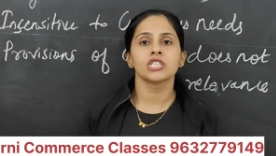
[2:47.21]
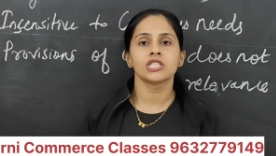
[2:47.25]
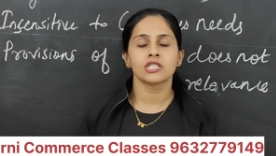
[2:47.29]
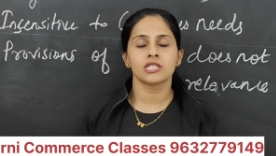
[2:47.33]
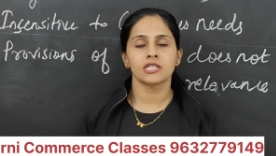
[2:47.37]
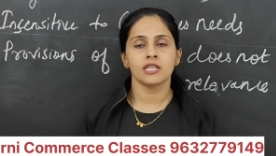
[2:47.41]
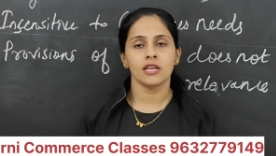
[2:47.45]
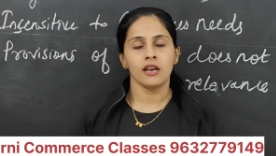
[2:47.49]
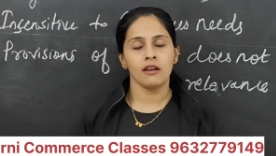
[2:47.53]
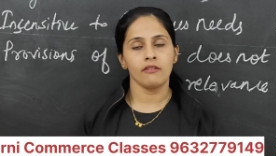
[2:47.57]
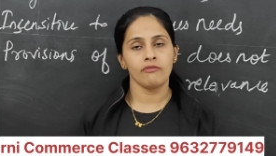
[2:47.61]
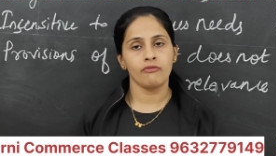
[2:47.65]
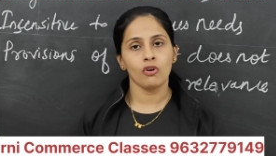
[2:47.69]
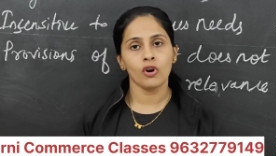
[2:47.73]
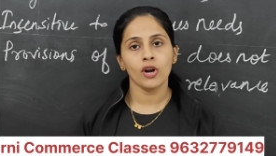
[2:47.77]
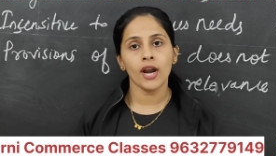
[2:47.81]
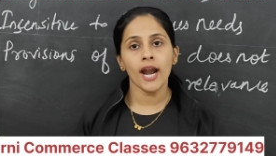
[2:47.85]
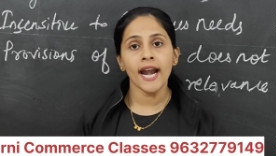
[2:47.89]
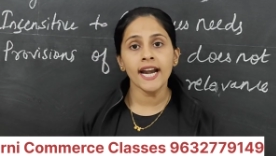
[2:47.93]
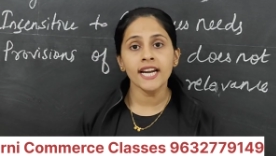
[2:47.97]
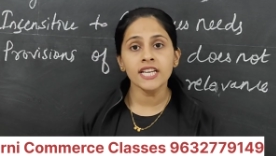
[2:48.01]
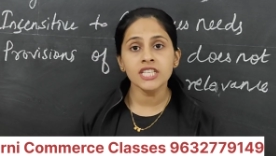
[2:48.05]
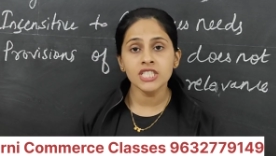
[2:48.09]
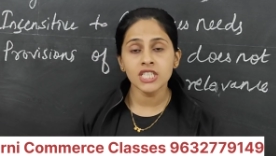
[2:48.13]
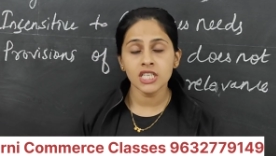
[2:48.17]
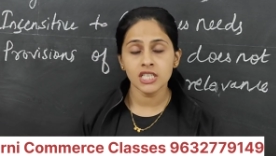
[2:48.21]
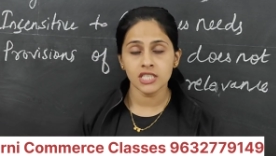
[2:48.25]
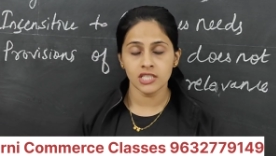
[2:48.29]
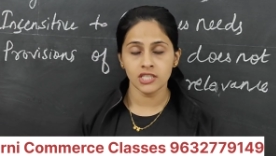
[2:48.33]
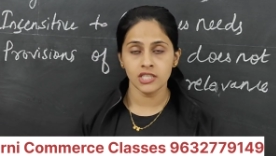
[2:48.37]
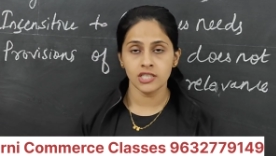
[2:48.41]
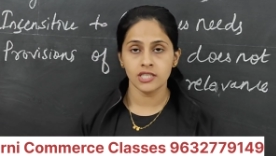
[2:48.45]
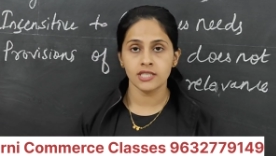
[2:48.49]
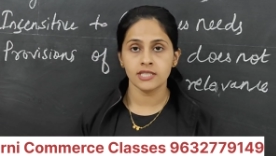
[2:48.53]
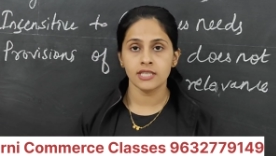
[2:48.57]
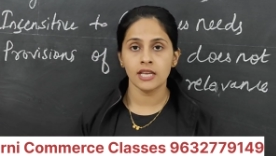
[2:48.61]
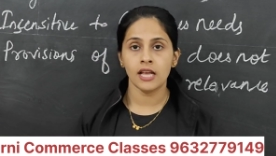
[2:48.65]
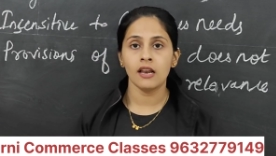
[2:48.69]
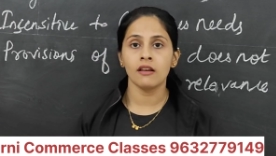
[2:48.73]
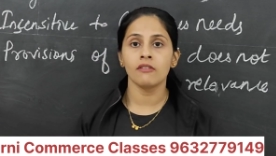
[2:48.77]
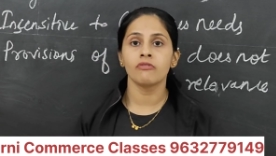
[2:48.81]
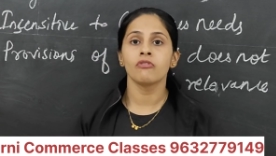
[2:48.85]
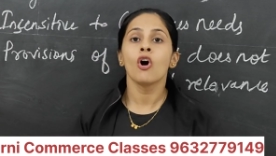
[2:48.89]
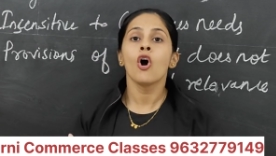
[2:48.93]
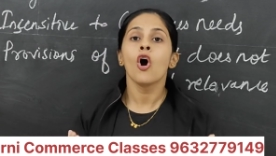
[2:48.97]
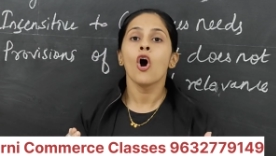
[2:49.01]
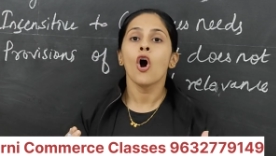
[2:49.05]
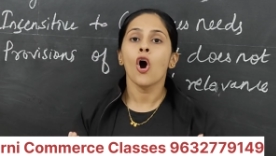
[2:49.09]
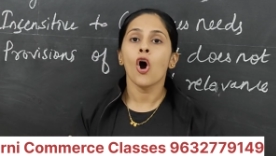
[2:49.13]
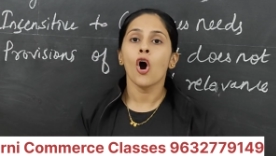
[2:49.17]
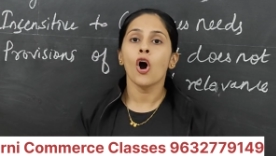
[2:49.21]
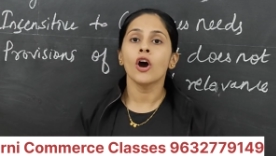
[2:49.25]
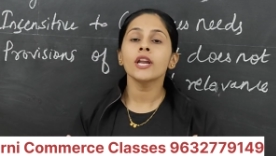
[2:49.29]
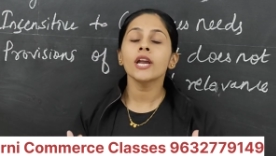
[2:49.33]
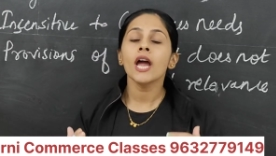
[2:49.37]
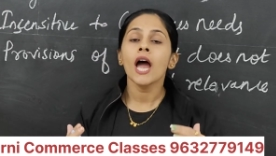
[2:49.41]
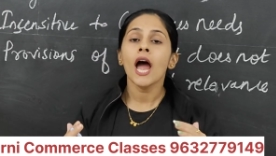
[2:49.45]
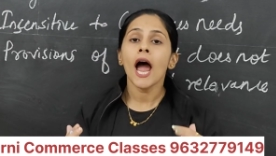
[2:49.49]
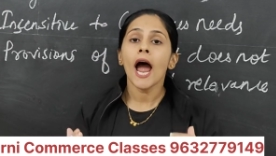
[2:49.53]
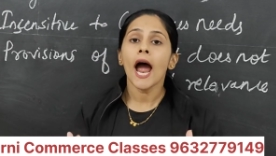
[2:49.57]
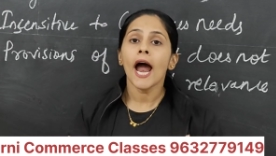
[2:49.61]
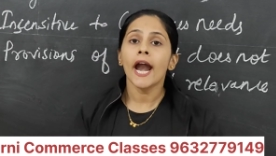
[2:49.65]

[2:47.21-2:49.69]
itself or adjust itself or